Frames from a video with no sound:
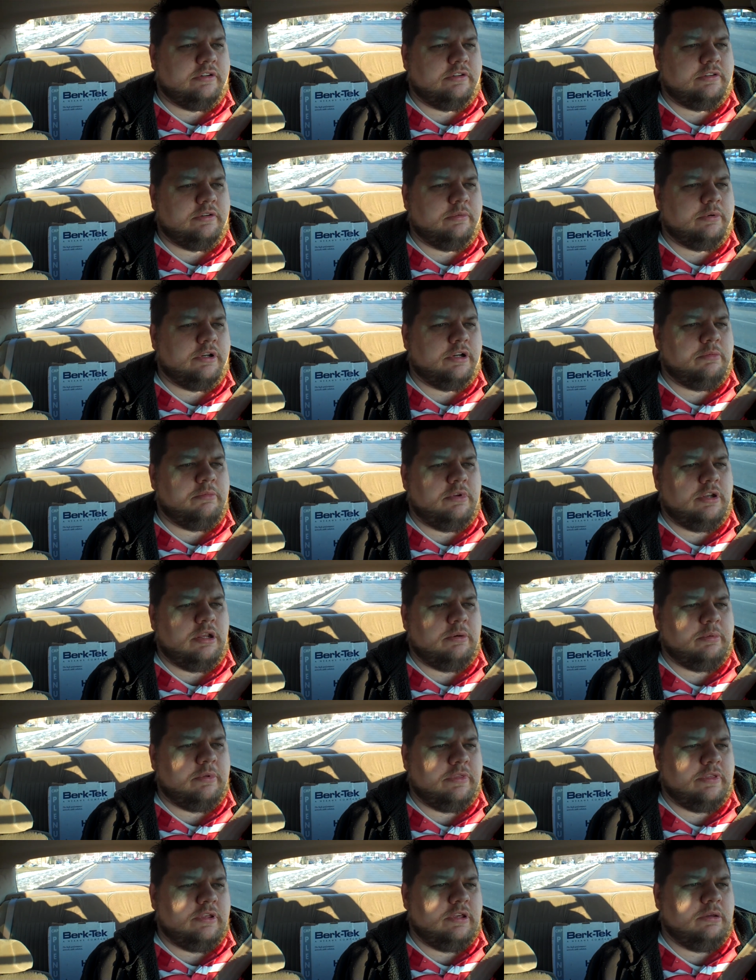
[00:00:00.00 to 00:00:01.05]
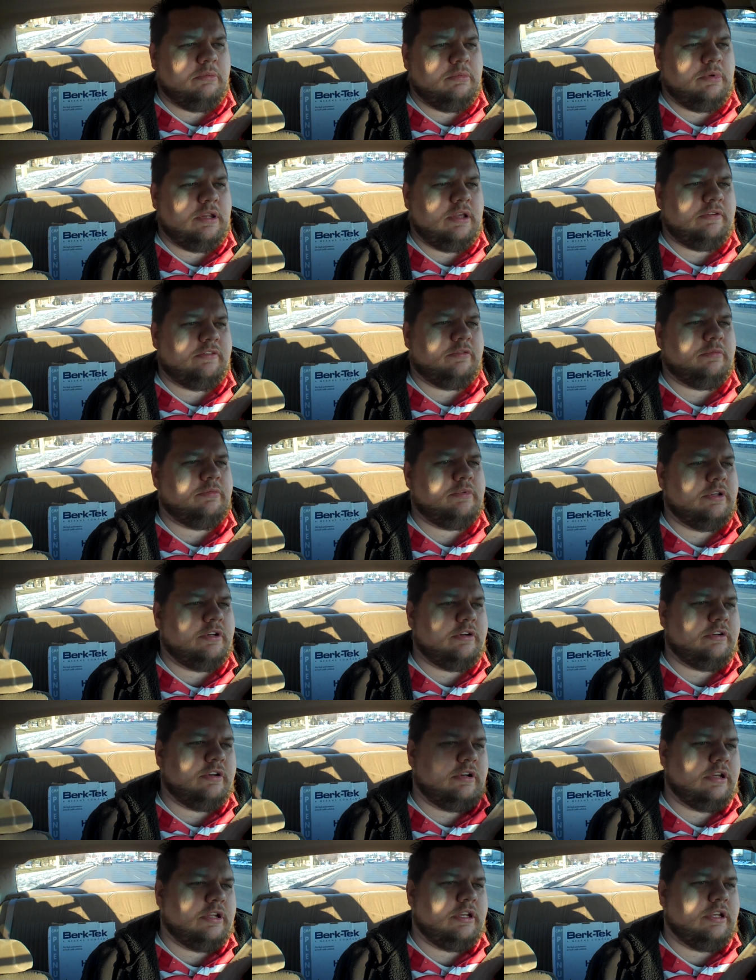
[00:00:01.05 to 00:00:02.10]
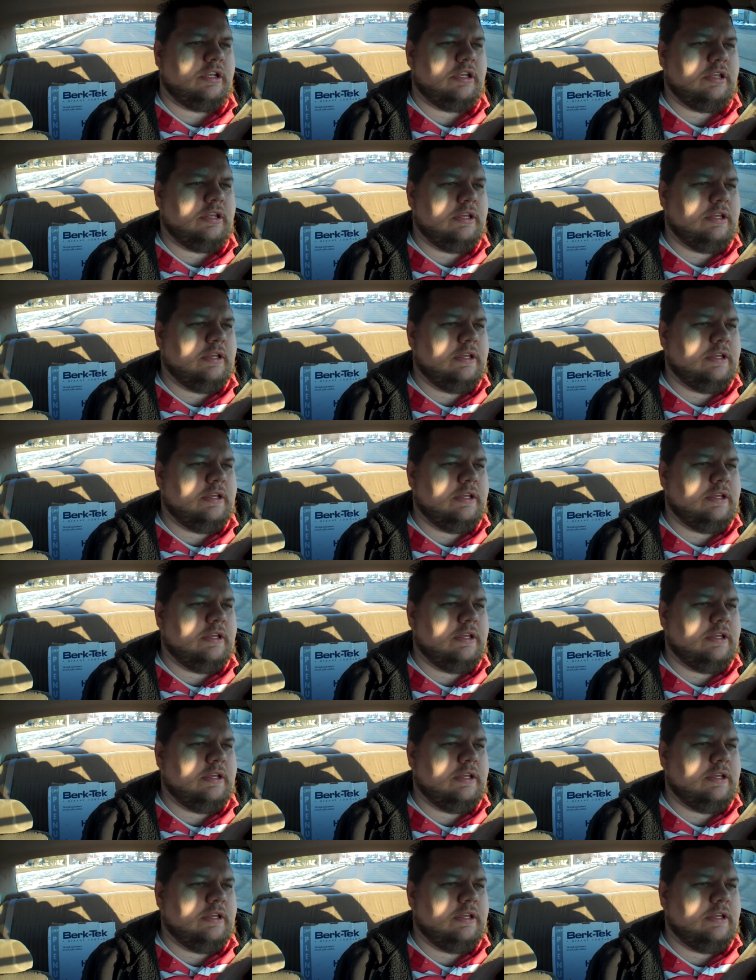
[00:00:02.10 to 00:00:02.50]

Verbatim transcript: So we're going to meet up with him and have some dinner tonight.